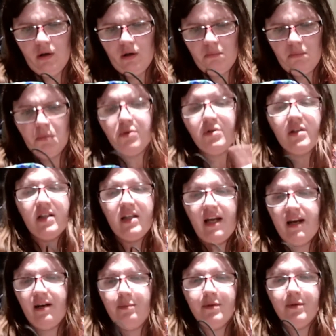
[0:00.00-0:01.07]
most of the
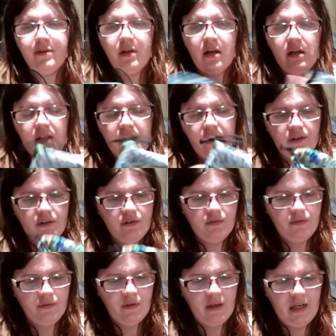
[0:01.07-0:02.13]
animals on here,
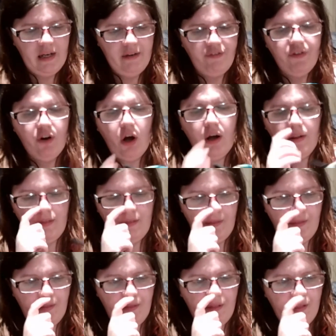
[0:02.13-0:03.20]
if not
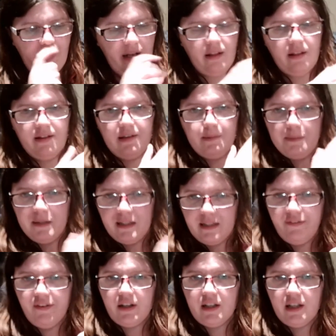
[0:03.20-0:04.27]
like the
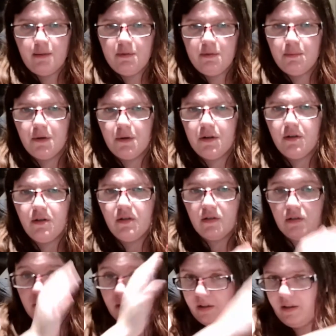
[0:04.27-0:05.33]
specific types of birds,
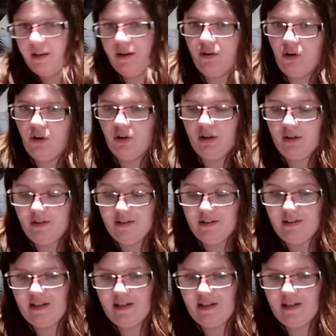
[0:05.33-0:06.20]
they're all in this